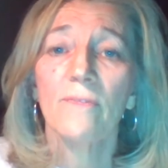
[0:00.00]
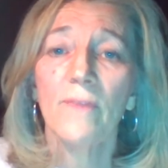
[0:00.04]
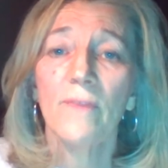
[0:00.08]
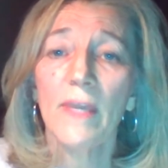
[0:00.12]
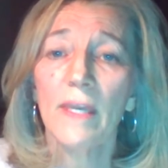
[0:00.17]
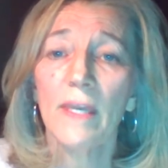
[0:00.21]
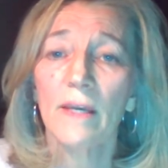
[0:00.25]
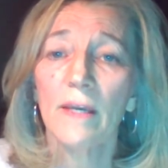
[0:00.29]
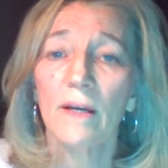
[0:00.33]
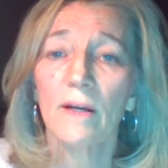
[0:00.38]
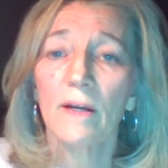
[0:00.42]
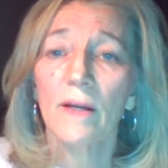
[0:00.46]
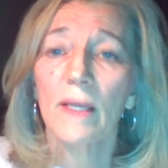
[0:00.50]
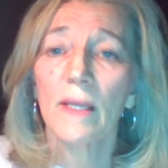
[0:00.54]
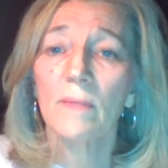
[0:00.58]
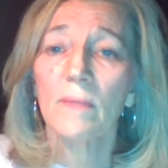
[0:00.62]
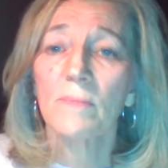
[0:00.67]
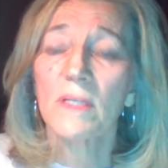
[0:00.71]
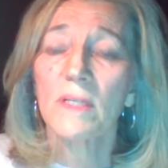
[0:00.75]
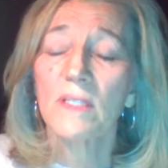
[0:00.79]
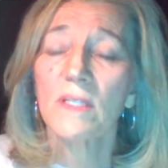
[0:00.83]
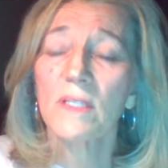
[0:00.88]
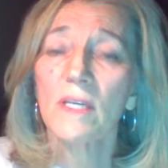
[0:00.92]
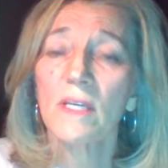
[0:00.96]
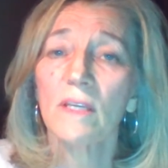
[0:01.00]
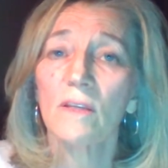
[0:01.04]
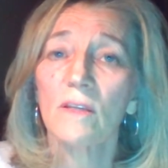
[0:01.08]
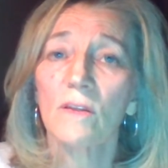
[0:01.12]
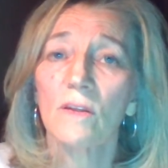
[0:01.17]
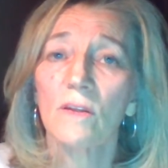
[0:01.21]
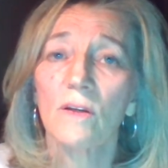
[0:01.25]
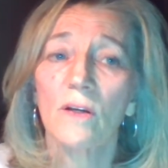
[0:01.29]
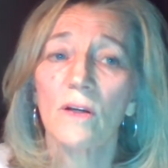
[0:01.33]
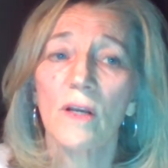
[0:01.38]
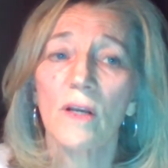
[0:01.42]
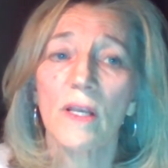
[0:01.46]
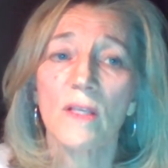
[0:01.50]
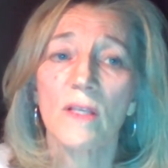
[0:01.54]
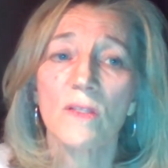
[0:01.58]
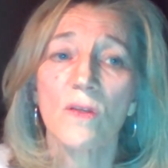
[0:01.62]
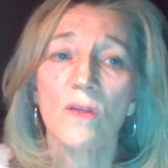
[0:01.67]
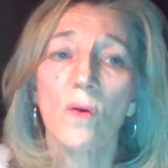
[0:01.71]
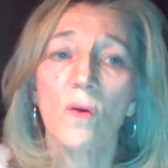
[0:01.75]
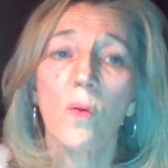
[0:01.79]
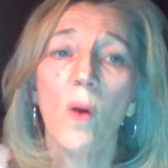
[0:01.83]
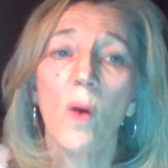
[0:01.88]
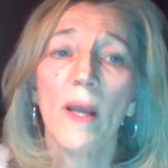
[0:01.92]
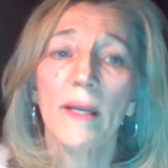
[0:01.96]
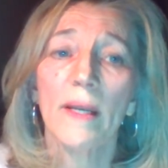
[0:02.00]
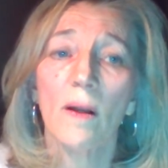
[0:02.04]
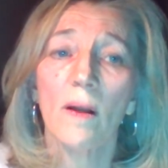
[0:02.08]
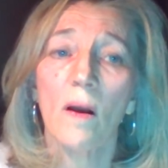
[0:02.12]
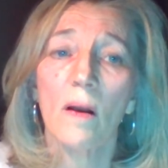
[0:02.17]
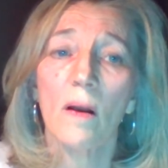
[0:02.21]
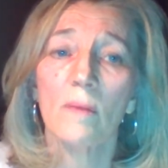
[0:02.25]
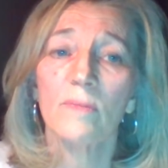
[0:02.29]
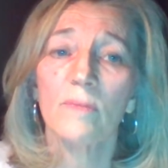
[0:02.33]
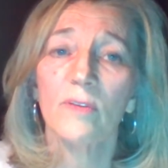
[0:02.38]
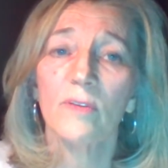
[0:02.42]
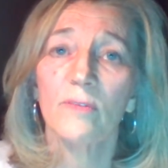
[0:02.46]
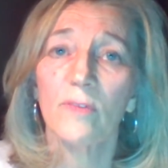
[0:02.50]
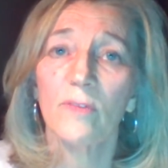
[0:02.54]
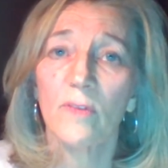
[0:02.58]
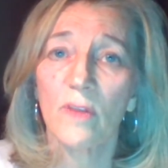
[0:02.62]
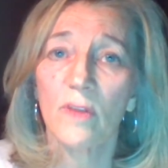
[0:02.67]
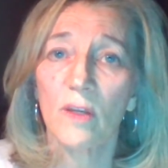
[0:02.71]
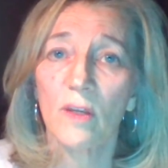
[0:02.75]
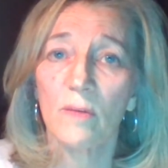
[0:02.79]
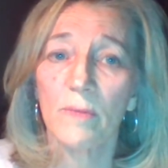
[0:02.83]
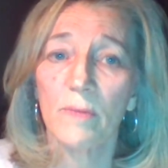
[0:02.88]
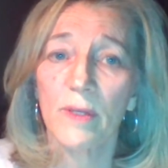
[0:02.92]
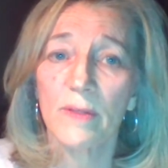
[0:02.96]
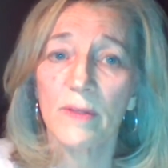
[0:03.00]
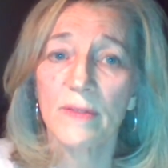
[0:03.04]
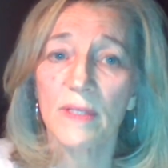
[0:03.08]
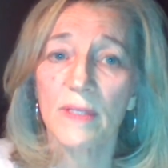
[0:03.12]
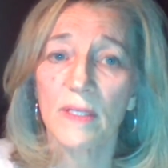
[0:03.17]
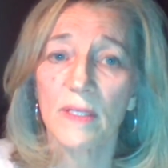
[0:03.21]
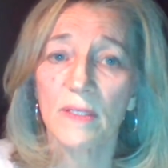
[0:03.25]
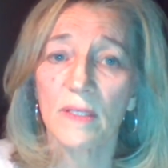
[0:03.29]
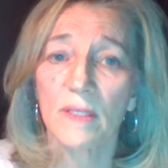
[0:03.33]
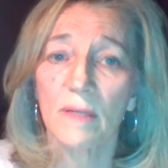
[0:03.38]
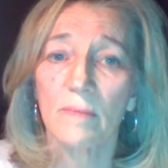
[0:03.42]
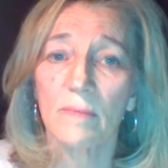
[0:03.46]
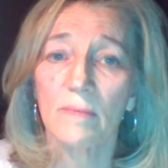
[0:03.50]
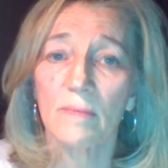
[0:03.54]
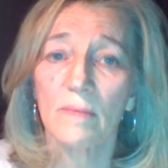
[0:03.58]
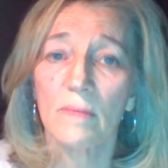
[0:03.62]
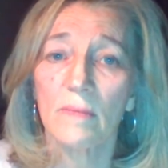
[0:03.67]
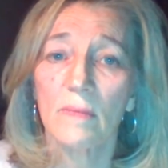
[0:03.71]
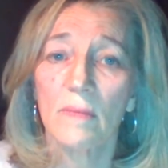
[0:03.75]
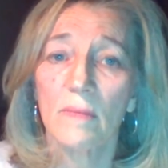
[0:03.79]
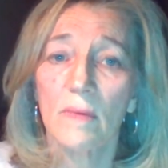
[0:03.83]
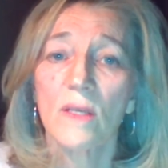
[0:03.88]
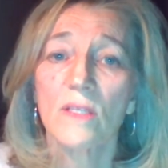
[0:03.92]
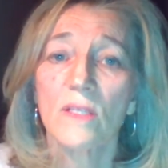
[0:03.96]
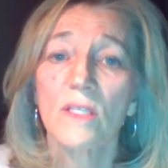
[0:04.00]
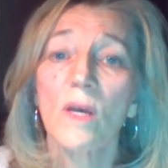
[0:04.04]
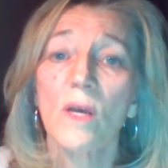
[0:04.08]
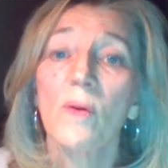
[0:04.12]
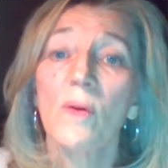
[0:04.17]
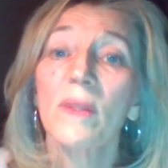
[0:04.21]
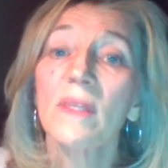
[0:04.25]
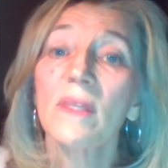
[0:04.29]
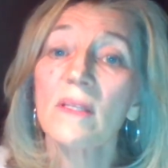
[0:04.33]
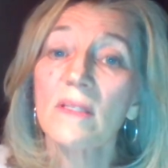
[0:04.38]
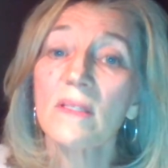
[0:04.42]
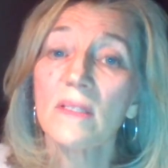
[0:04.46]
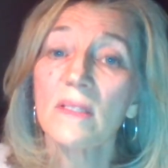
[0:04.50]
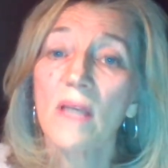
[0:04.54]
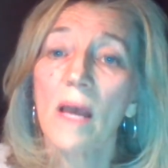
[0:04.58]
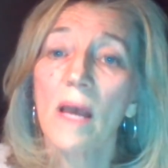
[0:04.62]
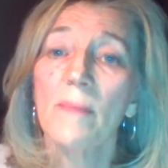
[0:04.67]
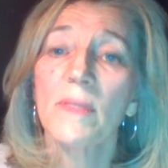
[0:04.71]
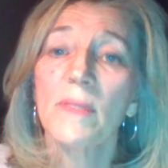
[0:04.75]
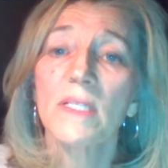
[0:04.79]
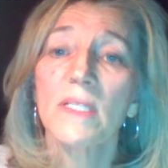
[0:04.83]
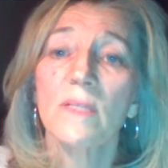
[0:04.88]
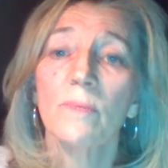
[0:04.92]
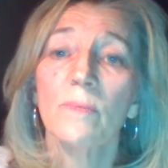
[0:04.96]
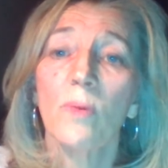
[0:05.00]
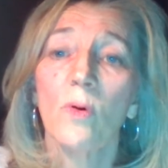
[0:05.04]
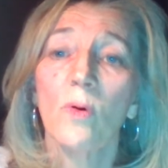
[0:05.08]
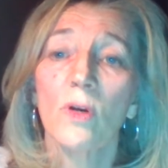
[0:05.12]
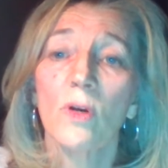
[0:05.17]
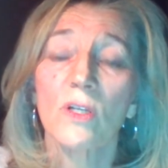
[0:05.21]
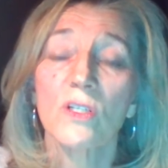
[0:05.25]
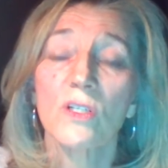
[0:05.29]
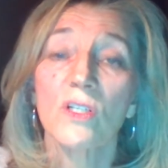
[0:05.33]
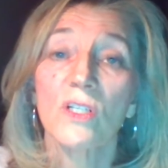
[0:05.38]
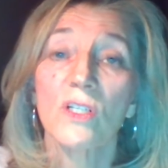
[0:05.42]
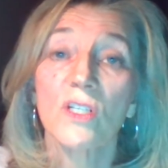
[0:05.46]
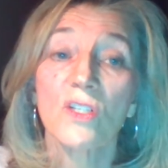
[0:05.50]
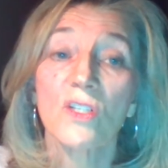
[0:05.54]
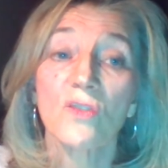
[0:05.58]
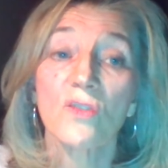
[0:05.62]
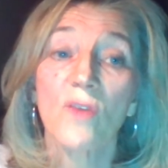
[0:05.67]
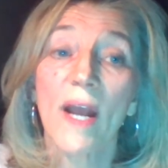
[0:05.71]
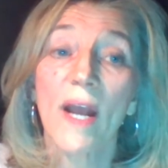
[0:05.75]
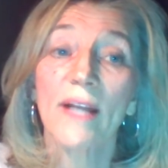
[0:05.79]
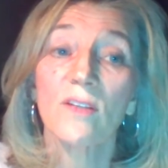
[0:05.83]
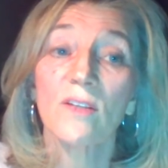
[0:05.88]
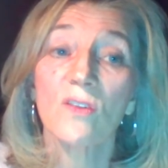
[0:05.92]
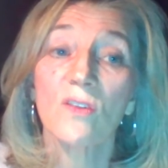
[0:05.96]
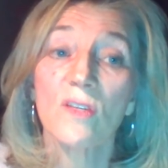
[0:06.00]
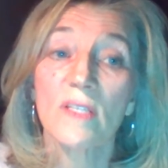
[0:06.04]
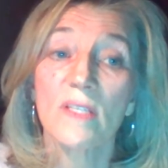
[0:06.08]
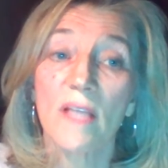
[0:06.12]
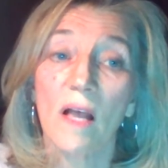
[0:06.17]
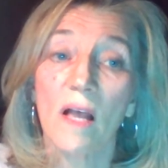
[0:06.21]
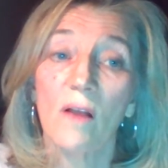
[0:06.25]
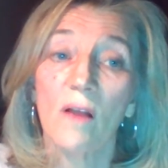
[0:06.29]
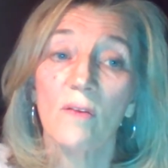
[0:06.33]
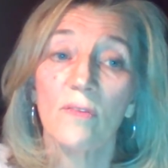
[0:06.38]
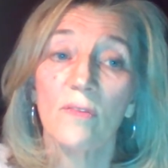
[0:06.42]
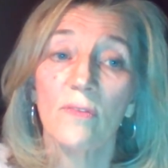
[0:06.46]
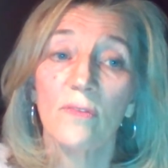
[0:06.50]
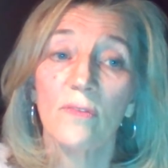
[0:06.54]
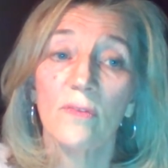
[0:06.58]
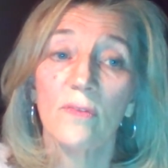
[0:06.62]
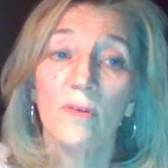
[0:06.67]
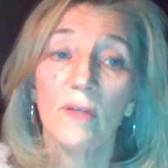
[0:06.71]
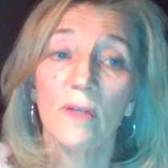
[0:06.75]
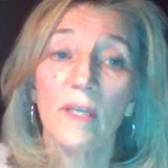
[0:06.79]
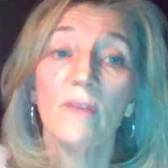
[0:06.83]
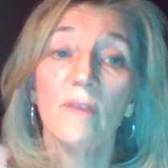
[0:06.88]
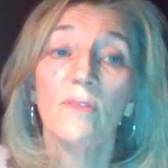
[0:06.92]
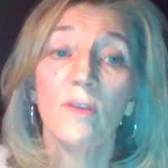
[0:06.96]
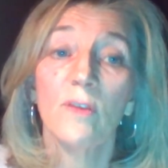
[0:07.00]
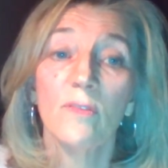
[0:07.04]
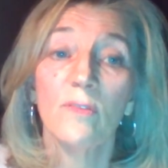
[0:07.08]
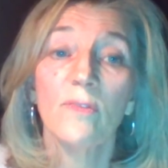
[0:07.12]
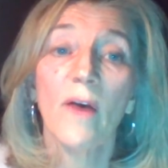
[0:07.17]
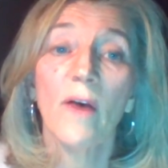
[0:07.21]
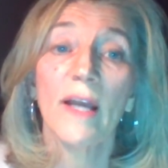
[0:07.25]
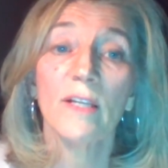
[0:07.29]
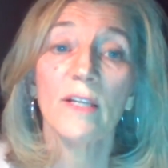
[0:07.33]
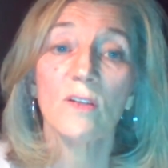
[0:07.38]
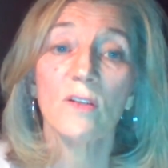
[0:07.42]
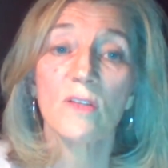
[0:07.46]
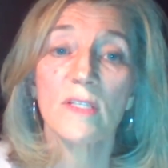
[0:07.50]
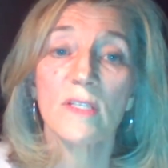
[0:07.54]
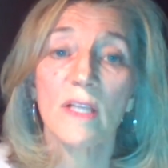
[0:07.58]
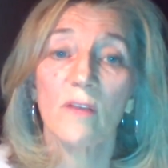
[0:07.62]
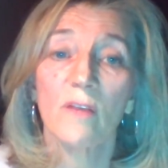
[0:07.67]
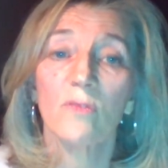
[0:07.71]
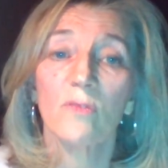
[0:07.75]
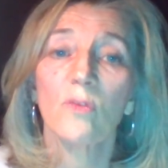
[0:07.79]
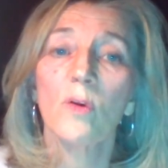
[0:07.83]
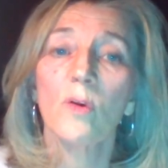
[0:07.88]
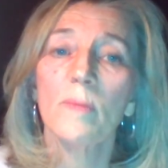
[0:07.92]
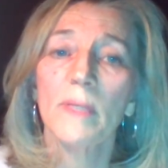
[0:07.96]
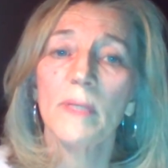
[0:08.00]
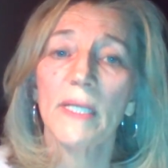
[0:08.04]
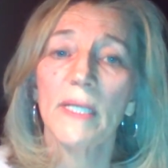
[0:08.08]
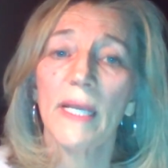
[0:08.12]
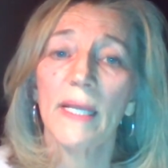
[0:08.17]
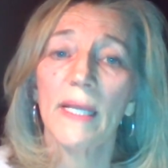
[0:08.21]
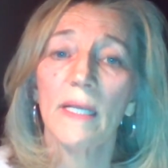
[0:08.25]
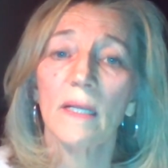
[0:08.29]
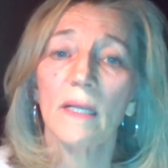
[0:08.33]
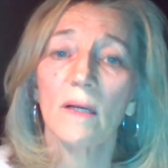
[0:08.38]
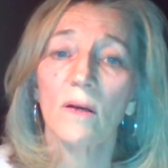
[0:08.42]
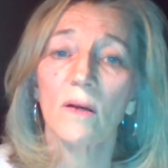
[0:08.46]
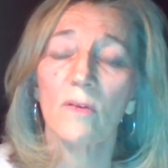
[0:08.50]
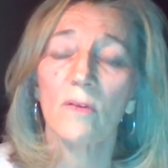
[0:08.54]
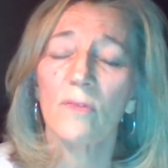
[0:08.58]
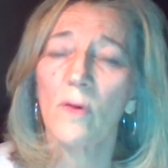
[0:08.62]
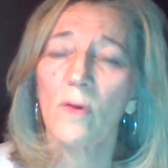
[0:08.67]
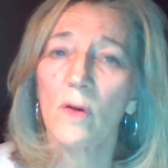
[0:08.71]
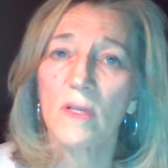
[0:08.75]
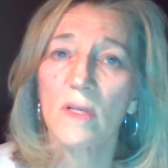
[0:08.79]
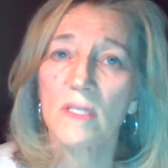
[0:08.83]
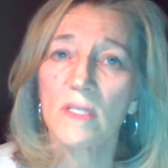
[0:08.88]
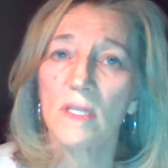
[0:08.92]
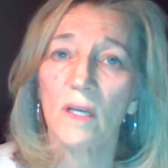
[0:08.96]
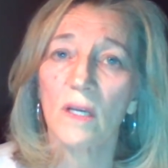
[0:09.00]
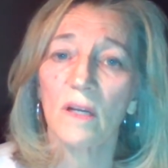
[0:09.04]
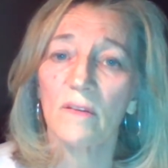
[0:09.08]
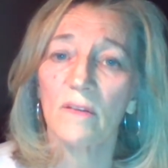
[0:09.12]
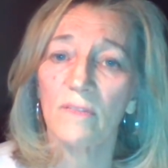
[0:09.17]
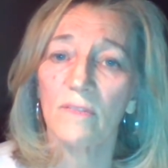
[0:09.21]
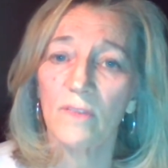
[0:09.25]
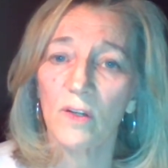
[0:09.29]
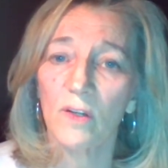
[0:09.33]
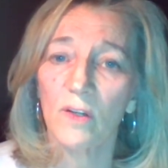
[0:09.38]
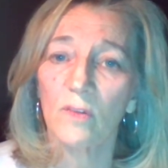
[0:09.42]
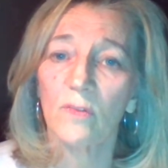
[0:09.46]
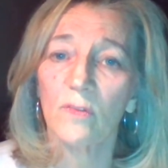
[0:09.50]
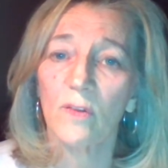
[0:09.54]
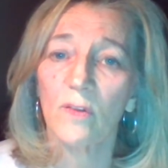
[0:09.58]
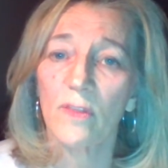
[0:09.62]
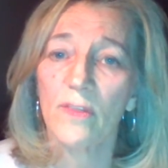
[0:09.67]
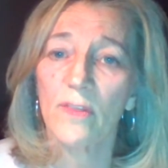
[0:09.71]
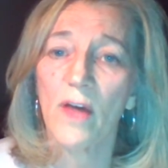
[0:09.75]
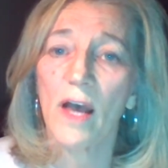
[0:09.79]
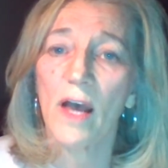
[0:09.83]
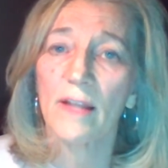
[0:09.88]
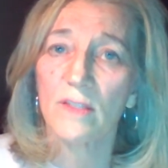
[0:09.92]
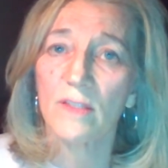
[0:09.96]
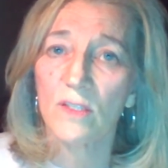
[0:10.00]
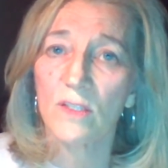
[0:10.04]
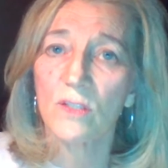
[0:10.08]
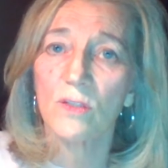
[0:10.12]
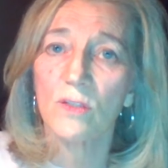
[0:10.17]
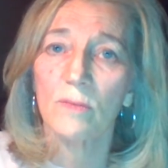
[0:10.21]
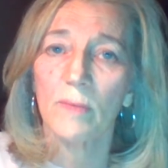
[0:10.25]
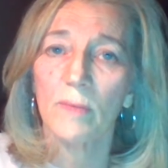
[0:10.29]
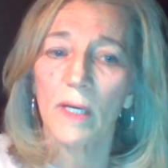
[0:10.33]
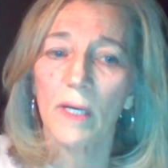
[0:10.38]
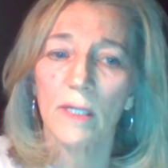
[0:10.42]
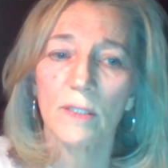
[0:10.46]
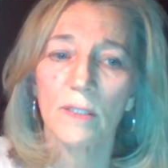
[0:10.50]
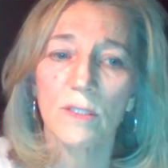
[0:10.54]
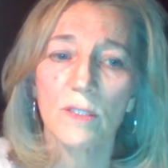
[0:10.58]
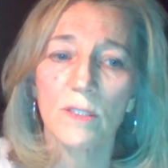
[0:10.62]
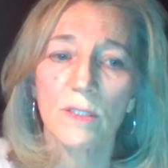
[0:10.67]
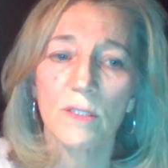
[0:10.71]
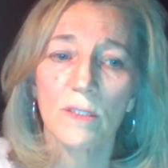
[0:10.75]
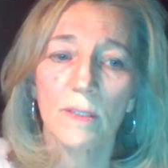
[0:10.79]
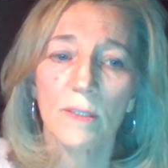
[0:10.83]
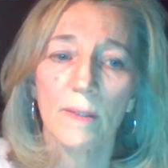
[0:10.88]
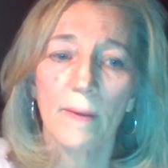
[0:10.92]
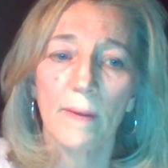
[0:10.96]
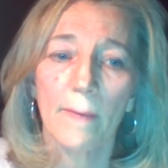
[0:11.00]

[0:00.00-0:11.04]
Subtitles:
Fear, in particular, is quite harmful for the immune system. So at this time, it's important to distract yourself if you find yourself ruminating or focusing on fearful thoughts too much.